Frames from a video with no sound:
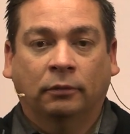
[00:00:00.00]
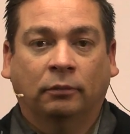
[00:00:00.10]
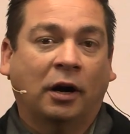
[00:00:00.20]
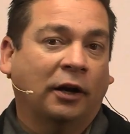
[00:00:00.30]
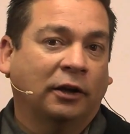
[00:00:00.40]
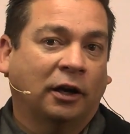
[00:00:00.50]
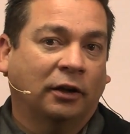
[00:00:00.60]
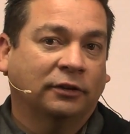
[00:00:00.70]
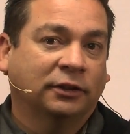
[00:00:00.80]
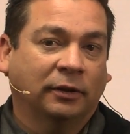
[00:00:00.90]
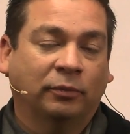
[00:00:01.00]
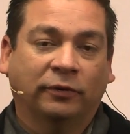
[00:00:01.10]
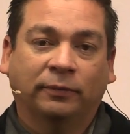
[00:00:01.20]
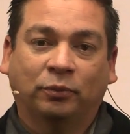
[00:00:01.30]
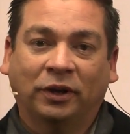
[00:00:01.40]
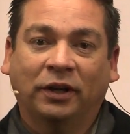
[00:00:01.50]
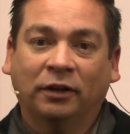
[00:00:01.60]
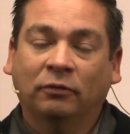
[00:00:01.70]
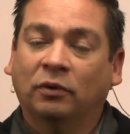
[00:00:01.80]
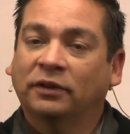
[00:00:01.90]
My concept of
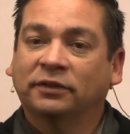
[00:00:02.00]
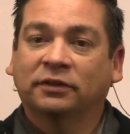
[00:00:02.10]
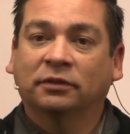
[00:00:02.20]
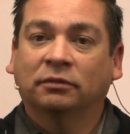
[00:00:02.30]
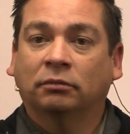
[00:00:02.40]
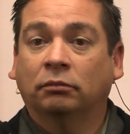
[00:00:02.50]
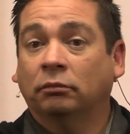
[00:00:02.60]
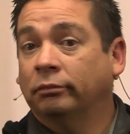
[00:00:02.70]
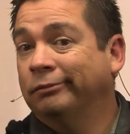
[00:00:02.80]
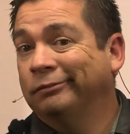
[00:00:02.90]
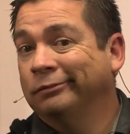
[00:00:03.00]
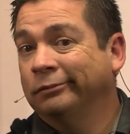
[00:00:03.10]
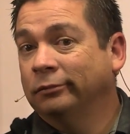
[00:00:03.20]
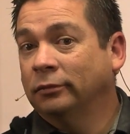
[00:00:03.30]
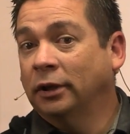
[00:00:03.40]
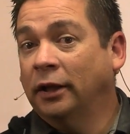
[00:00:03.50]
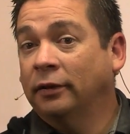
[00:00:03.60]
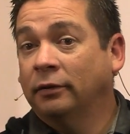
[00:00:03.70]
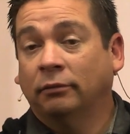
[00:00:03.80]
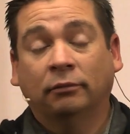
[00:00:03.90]
praying was not
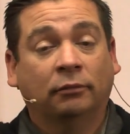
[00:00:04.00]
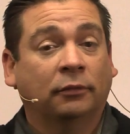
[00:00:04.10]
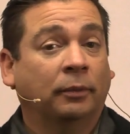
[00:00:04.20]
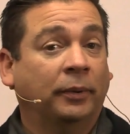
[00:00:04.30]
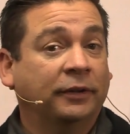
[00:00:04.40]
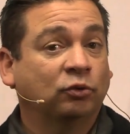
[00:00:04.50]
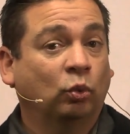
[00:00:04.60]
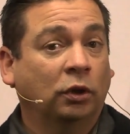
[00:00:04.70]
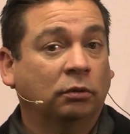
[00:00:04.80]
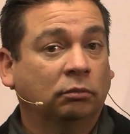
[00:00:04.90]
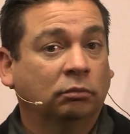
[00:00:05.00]
the best one.